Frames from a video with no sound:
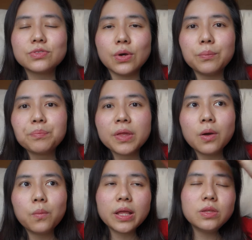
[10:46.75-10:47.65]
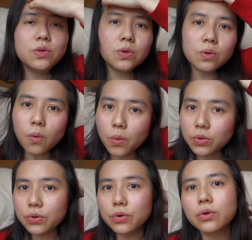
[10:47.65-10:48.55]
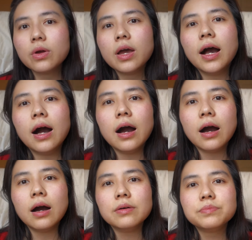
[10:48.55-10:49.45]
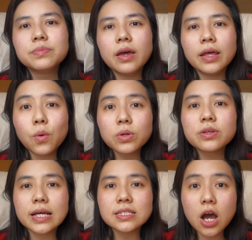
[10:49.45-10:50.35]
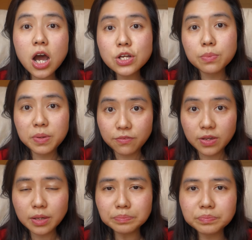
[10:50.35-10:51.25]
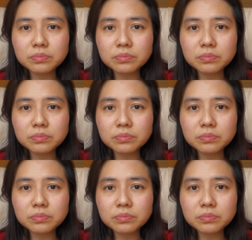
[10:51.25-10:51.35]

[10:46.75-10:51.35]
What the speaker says: So when you order an order that's 100 PV,